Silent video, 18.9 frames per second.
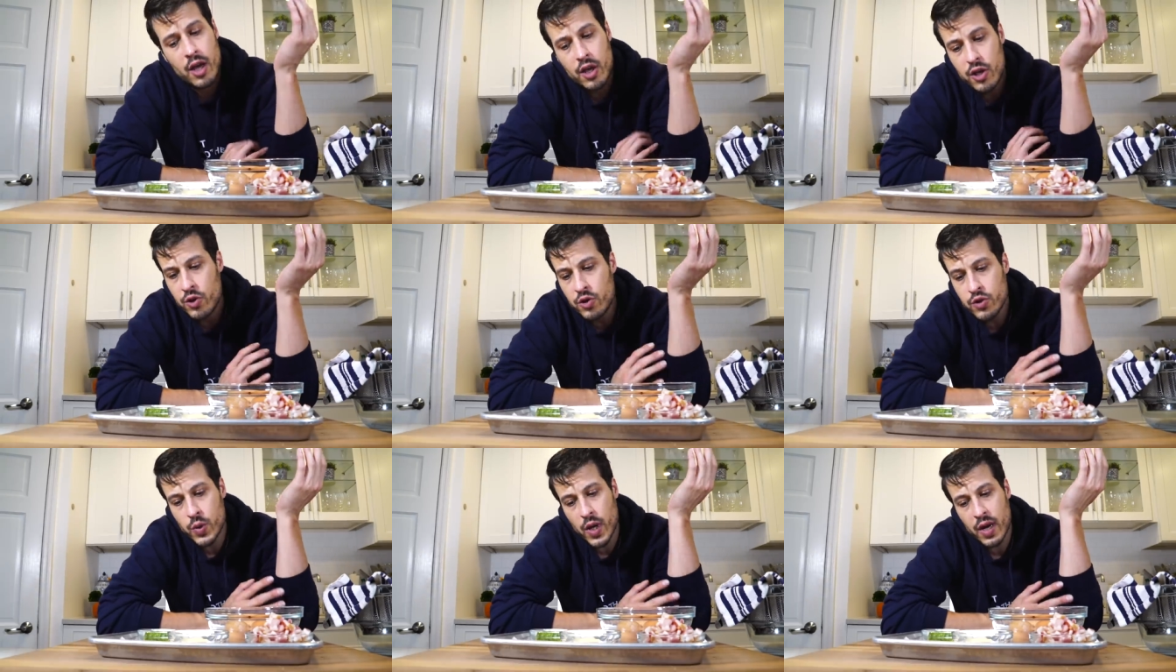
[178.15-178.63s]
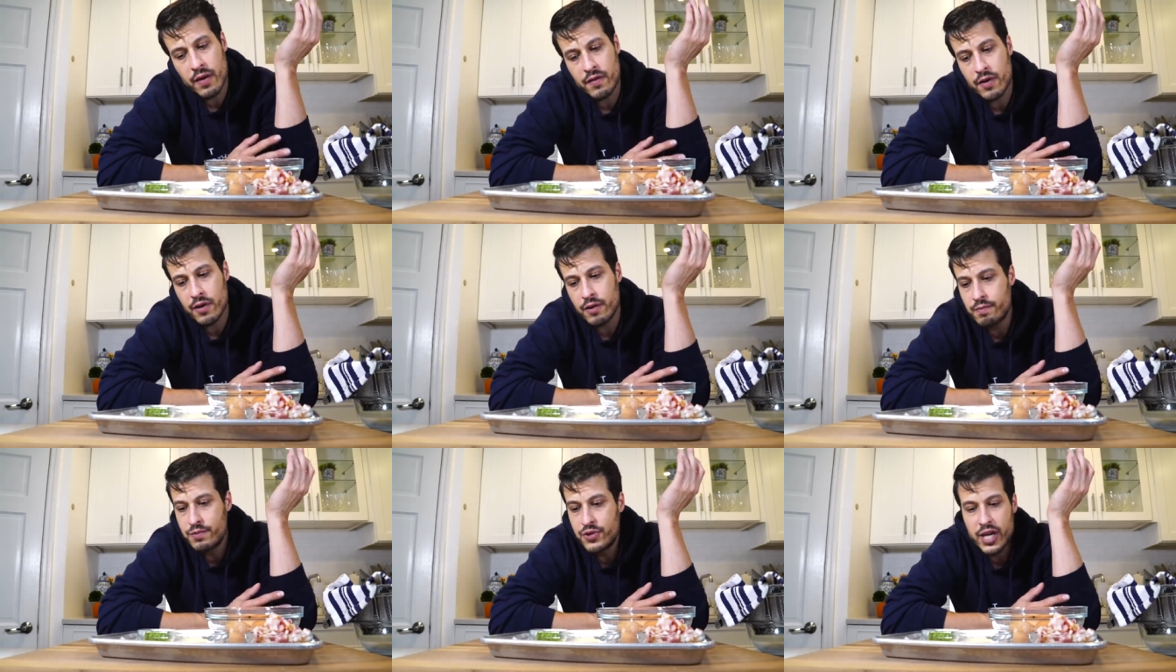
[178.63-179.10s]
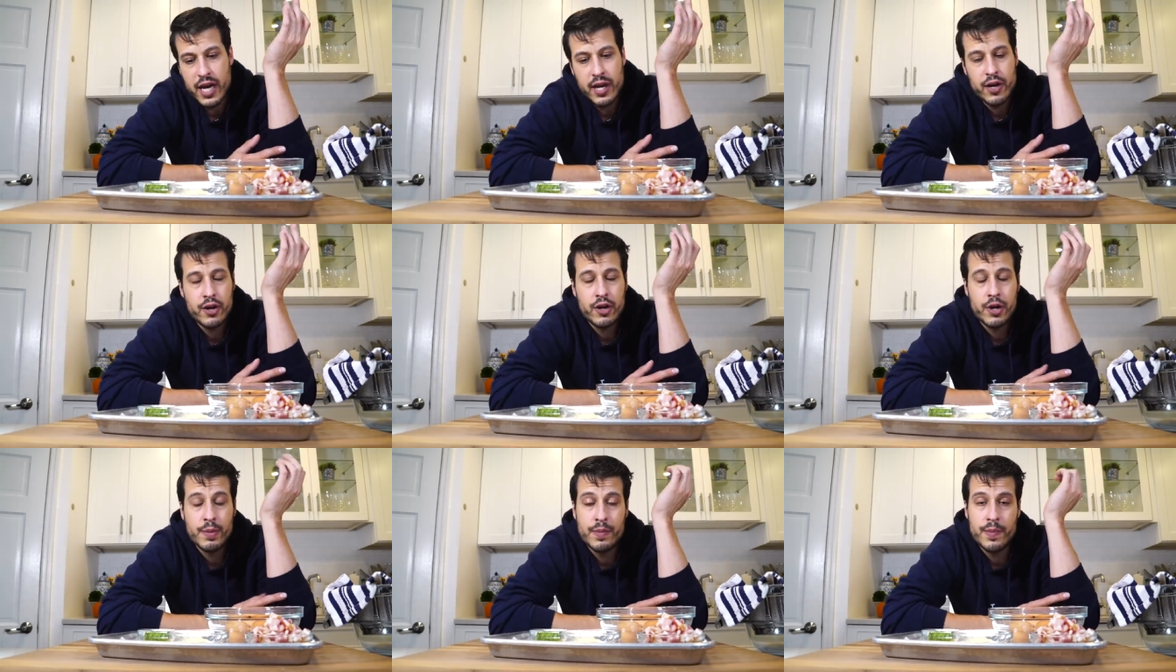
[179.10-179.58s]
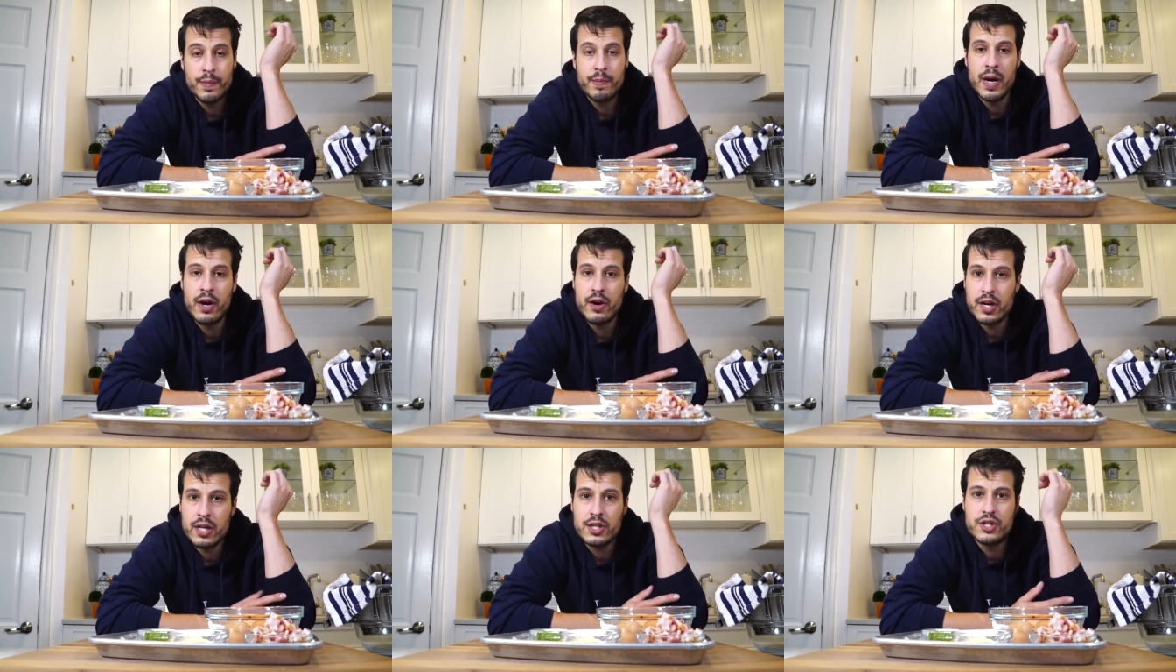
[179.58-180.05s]
Use whatever cheddar,
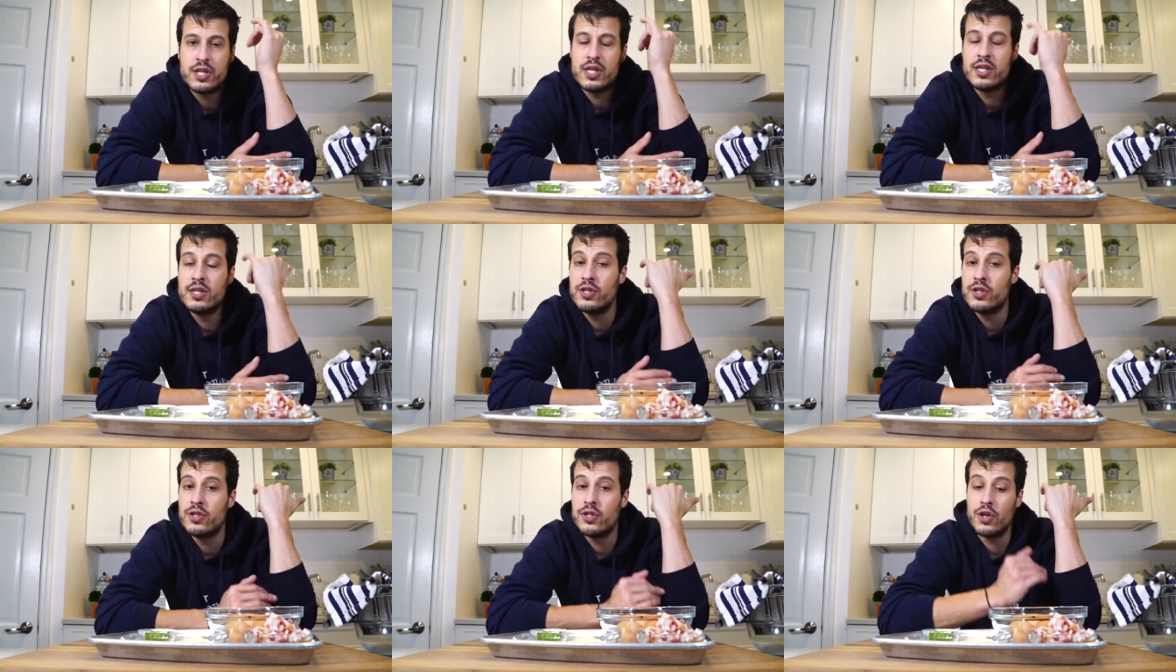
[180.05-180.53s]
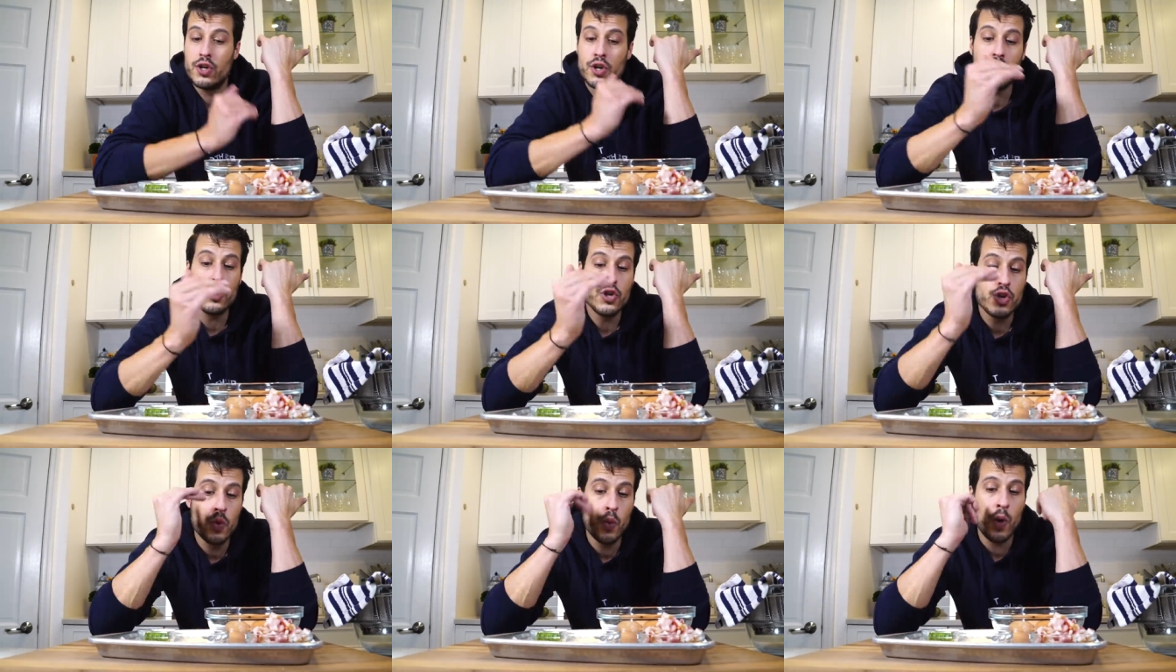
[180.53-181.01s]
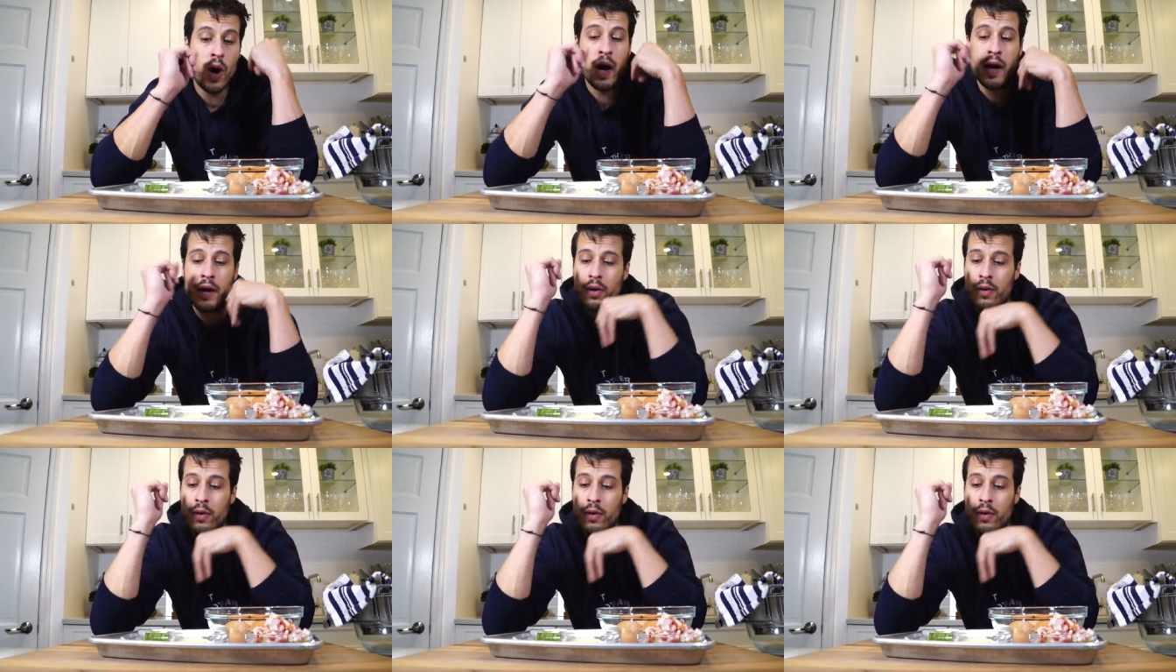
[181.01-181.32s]
American cheese you want.